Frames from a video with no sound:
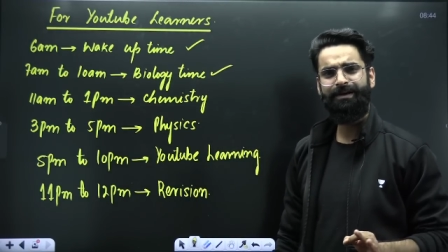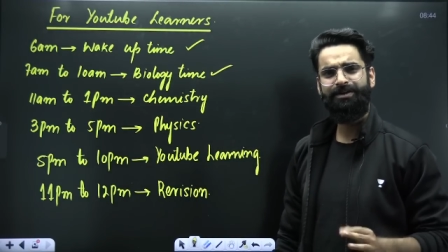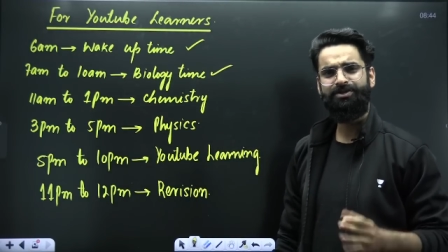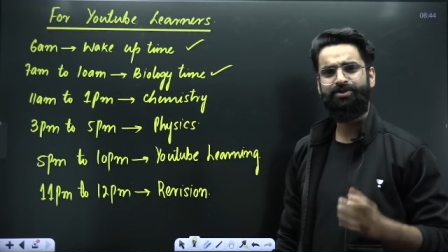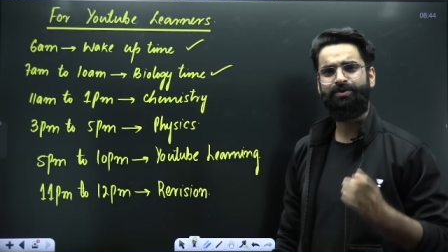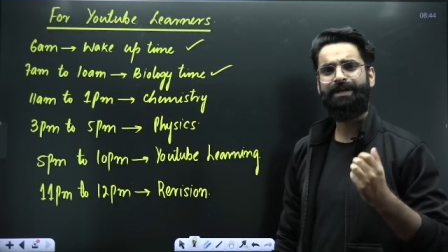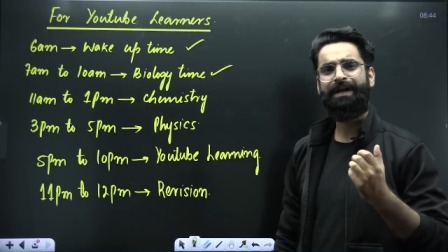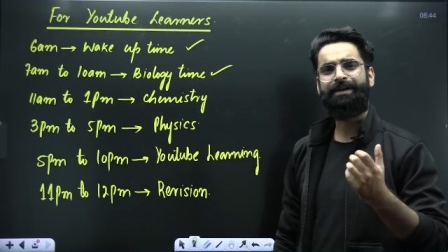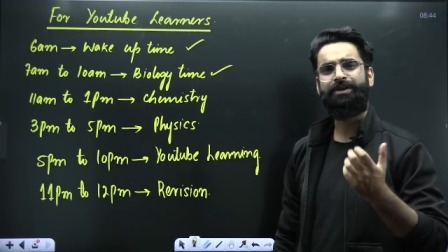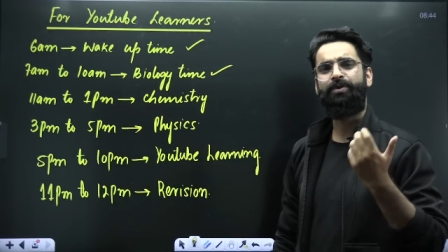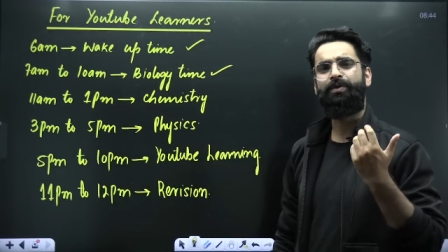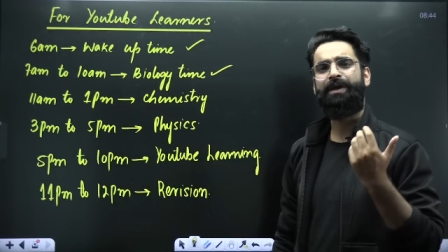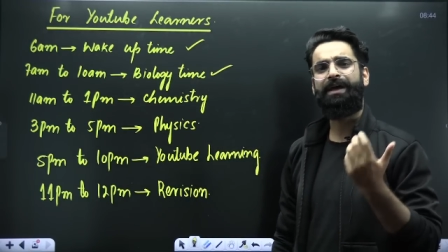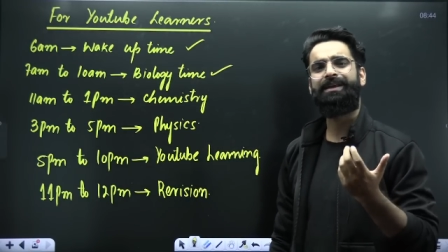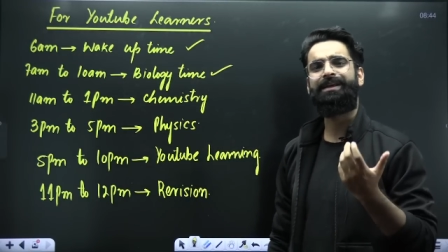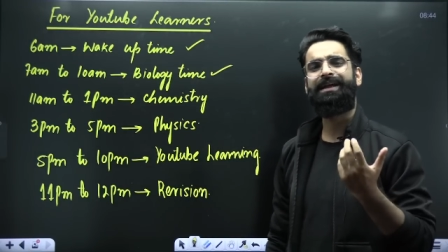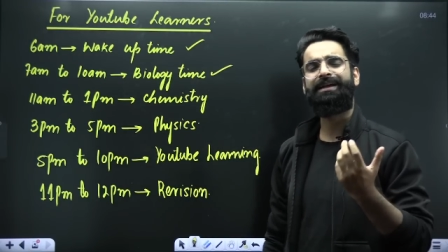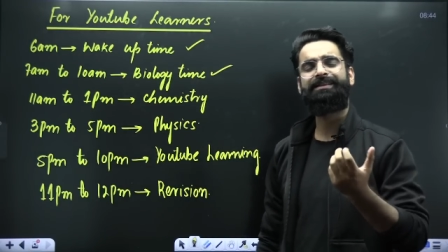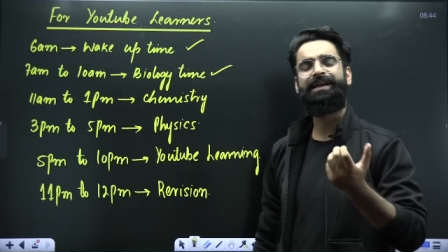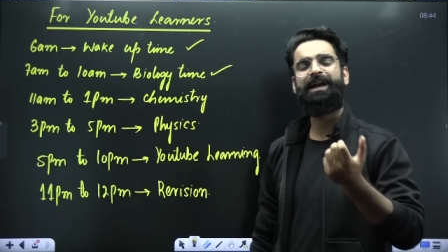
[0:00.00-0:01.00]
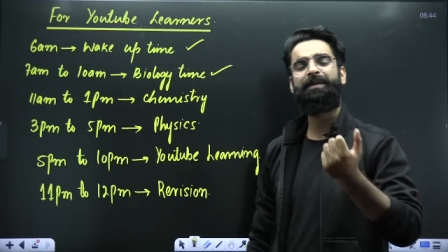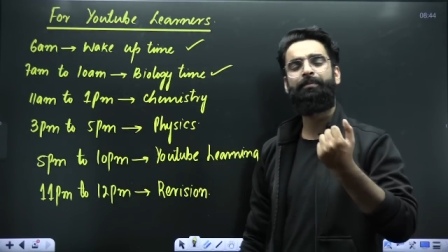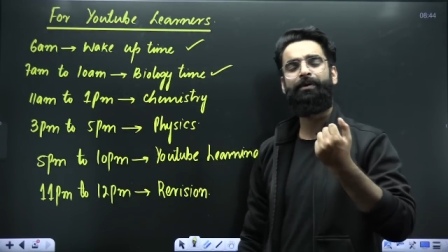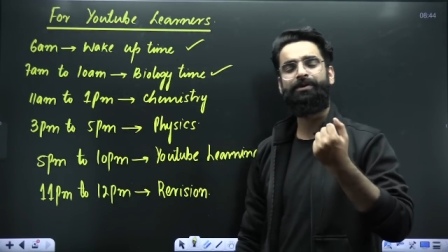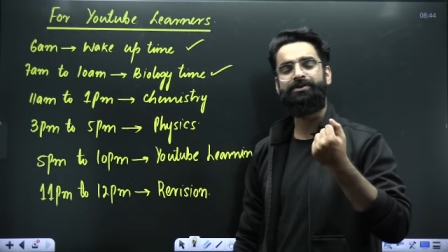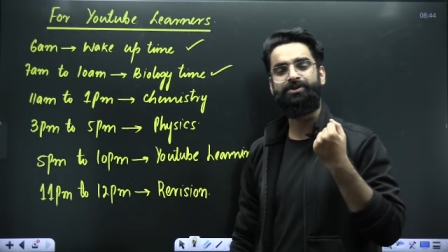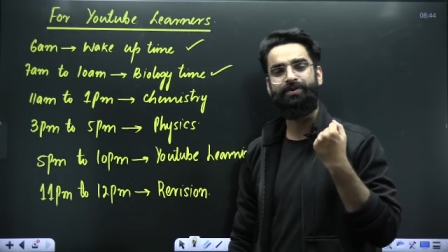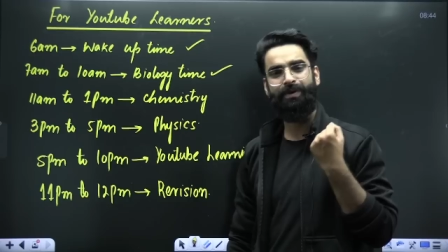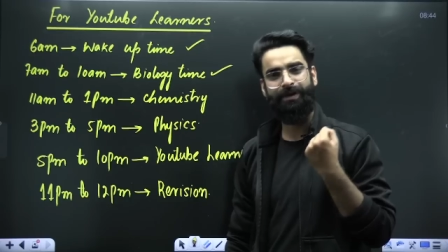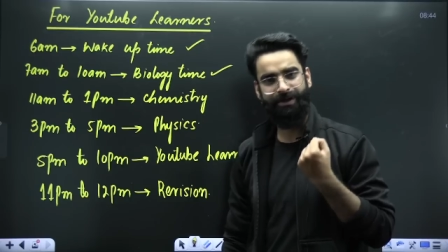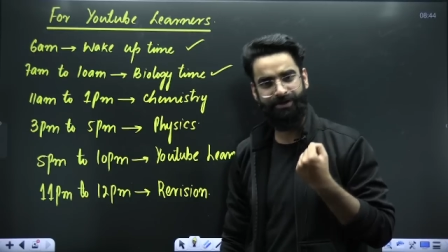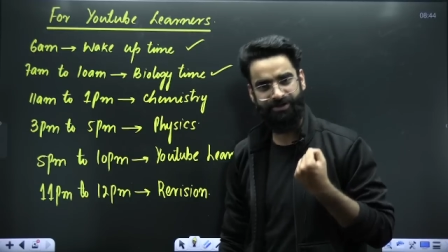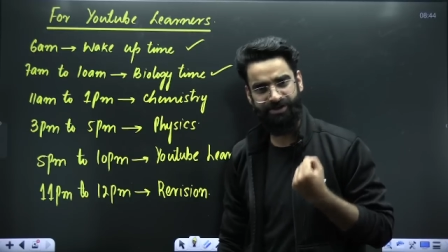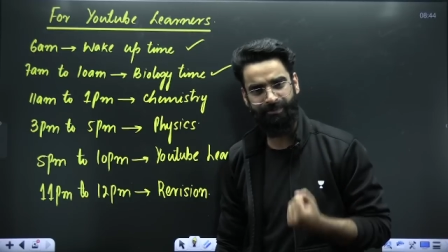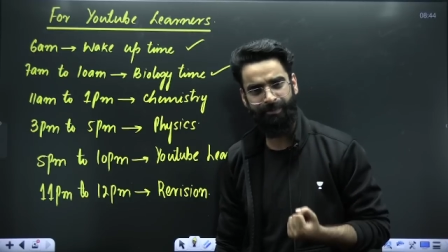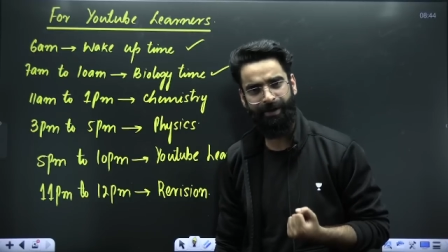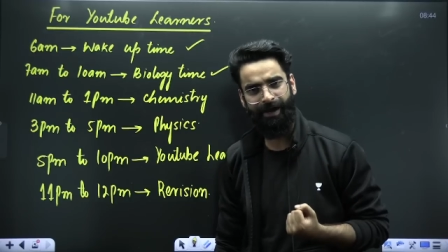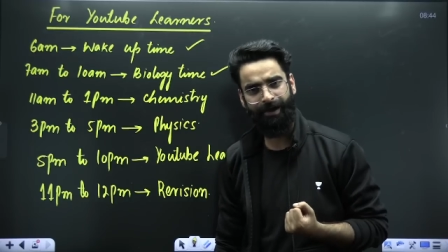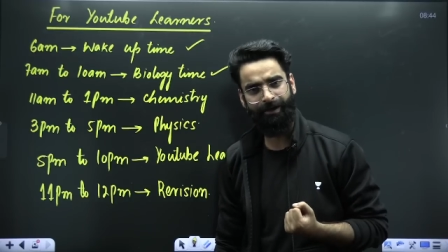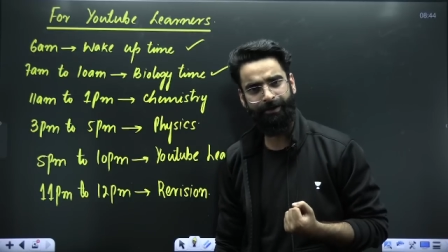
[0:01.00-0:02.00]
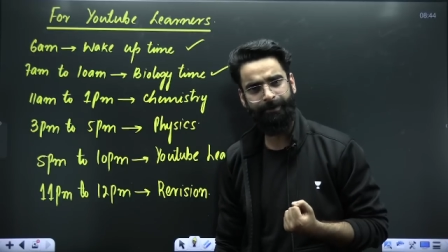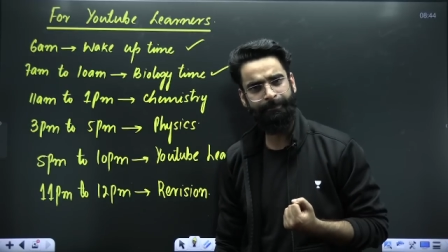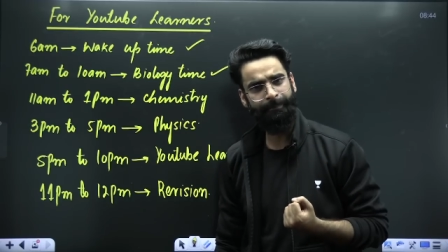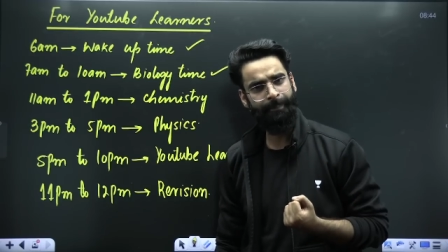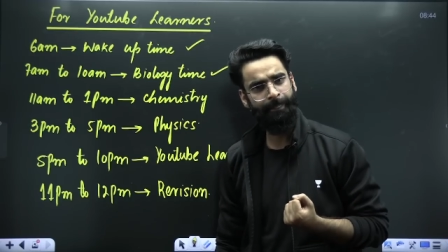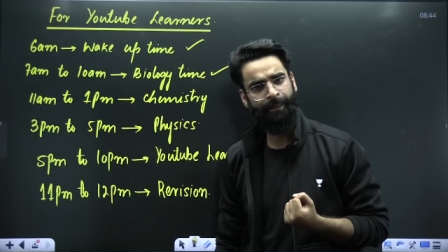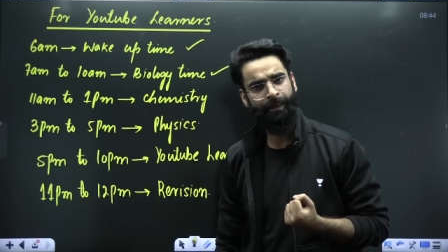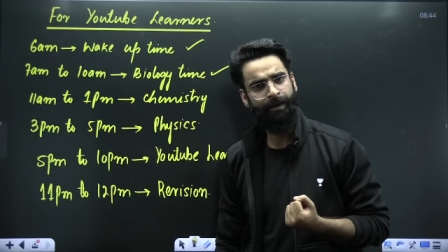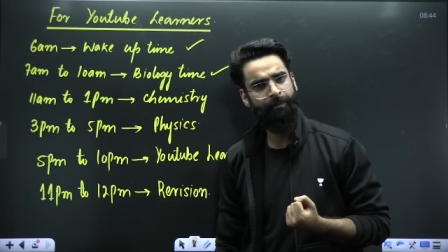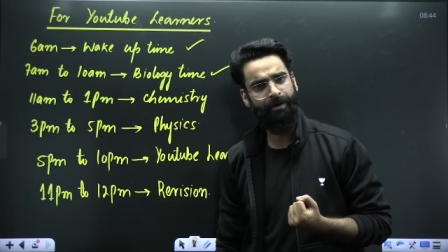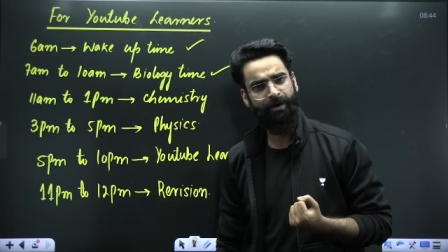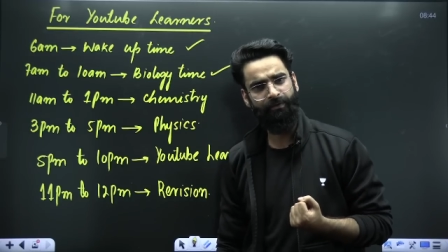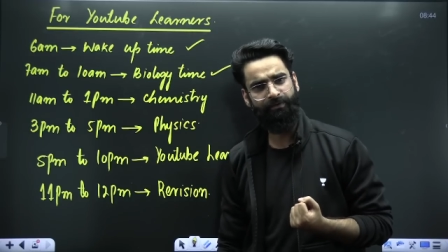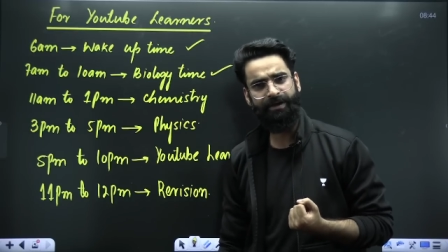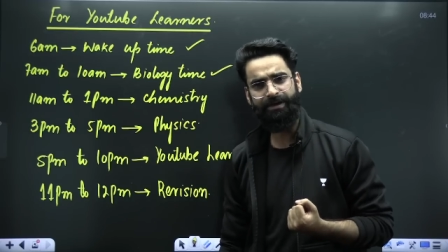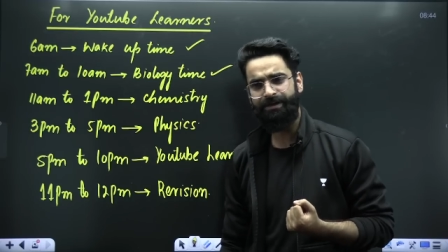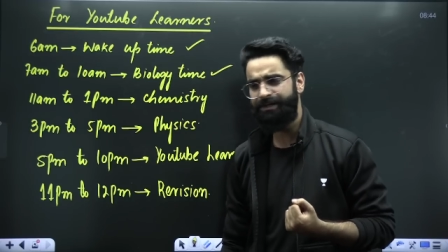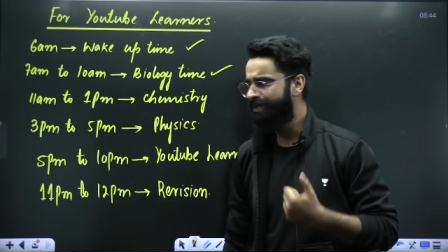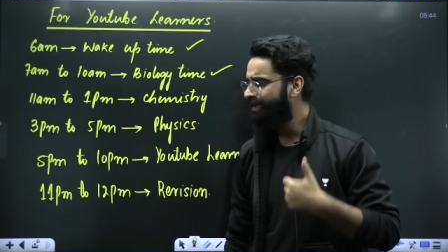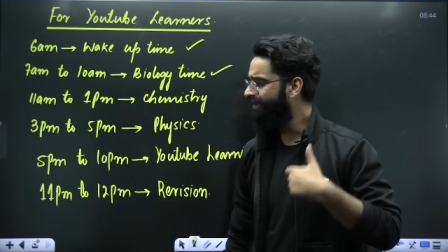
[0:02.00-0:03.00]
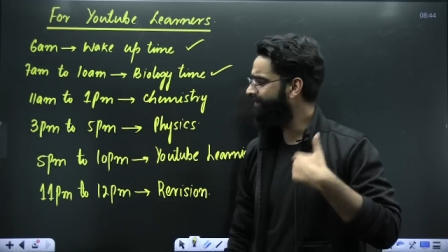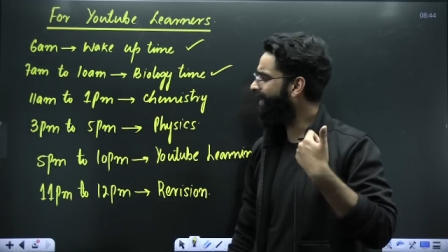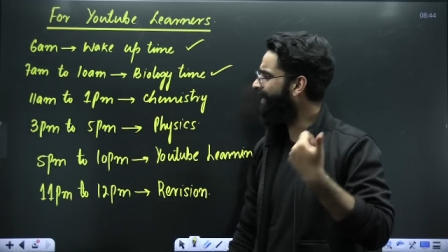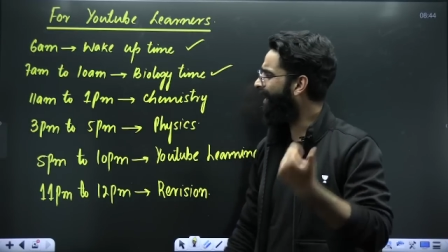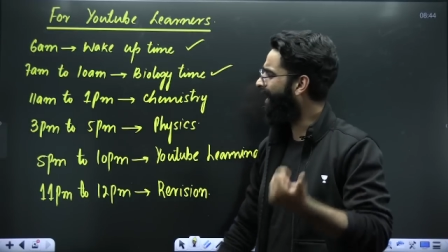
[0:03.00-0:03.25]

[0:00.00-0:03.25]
So that you can get that positive energy back. Perfect. Then